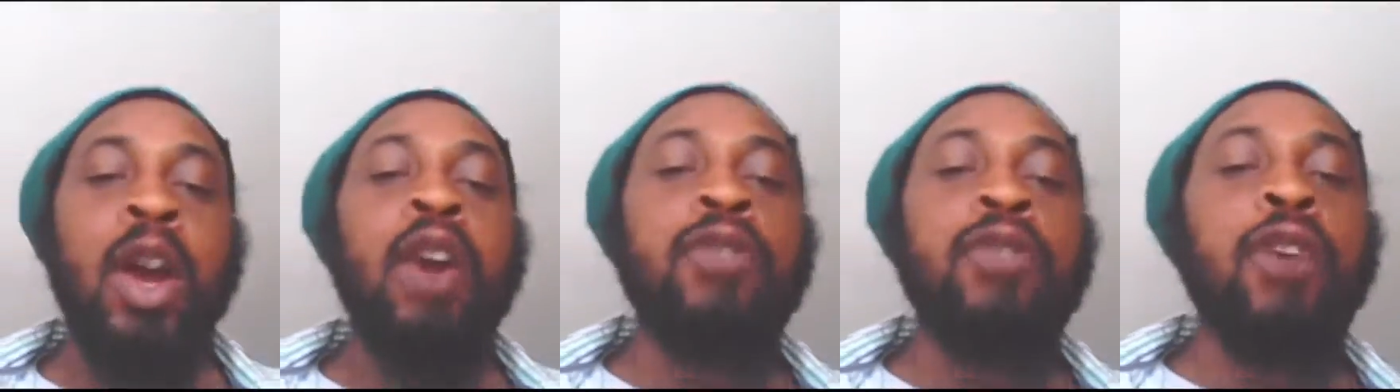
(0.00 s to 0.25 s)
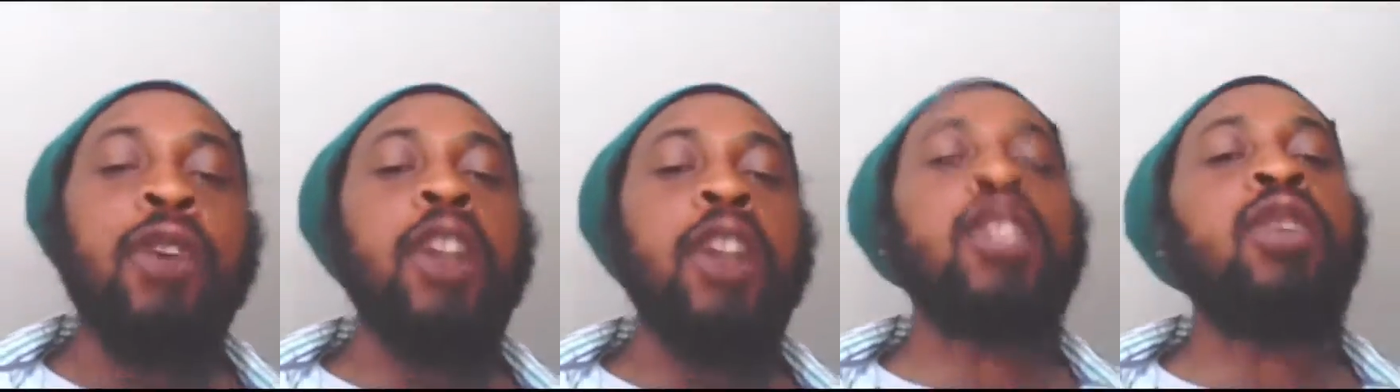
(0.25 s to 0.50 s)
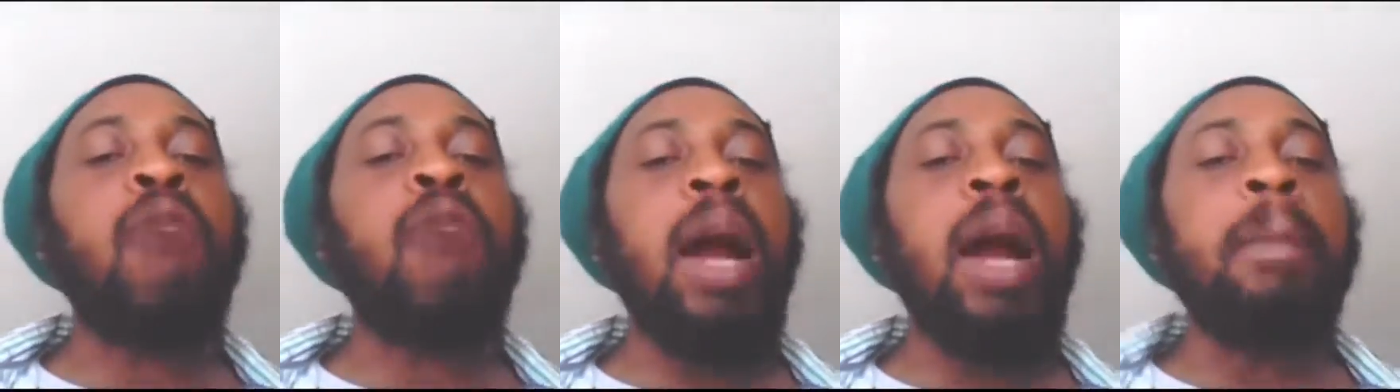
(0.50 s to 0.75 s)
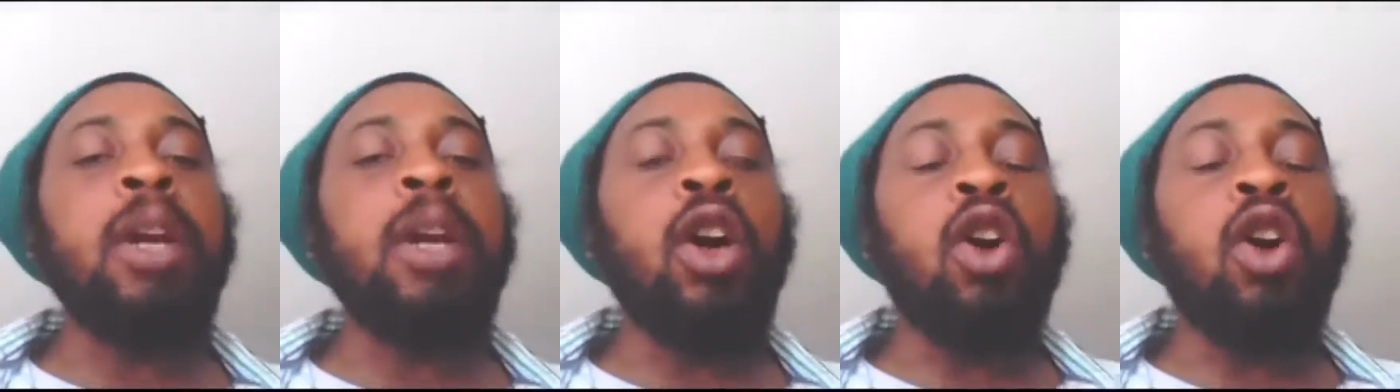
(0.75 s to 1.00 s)
First of all,
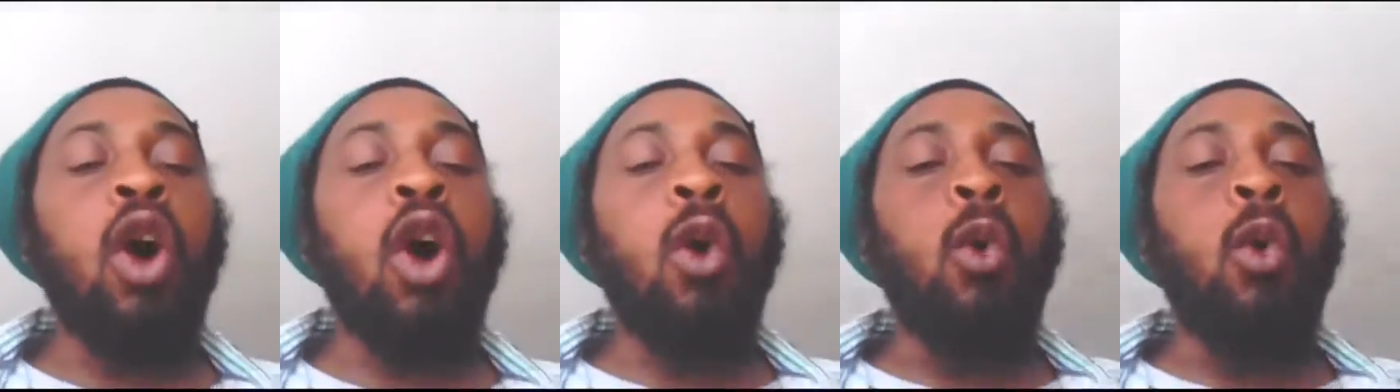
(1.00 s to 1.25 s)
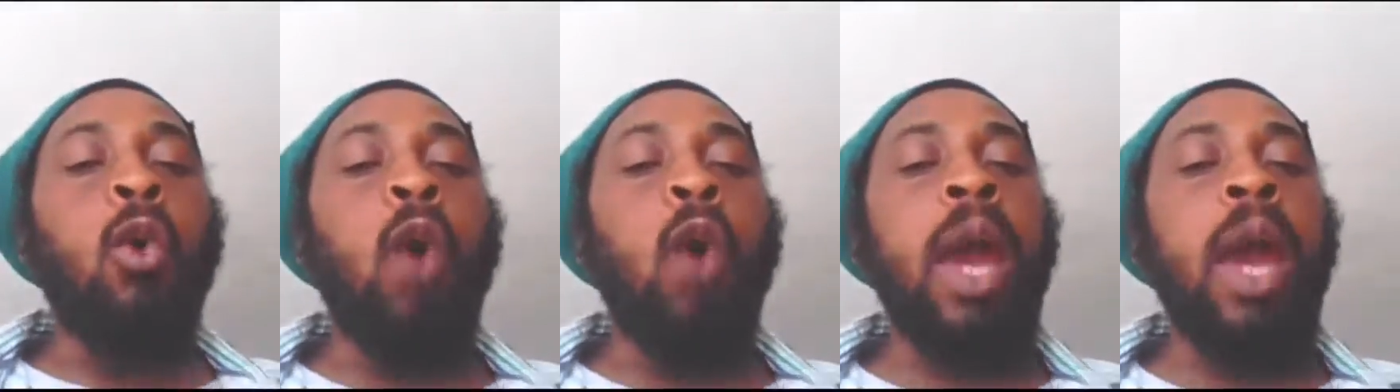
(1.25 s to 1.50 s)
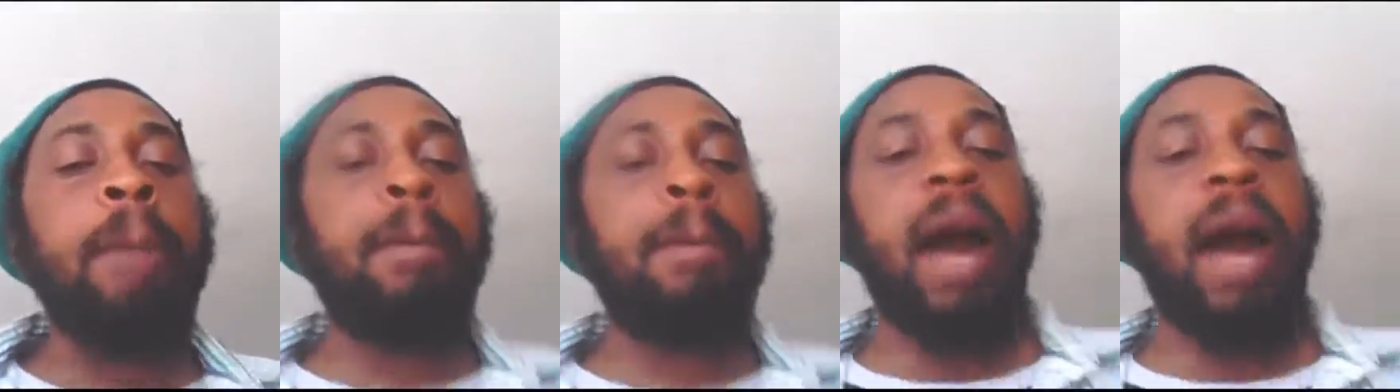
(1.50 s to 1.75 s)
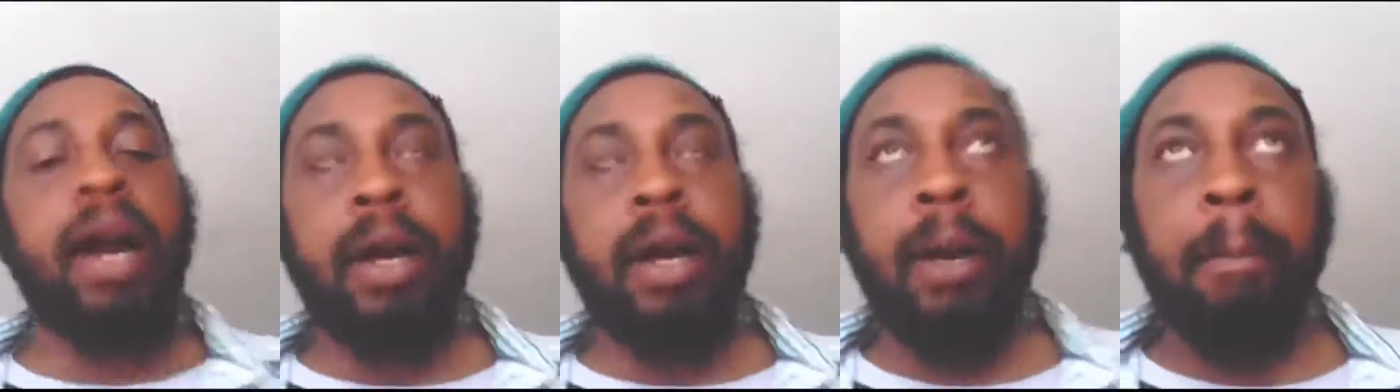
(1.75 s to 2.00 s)
me go way back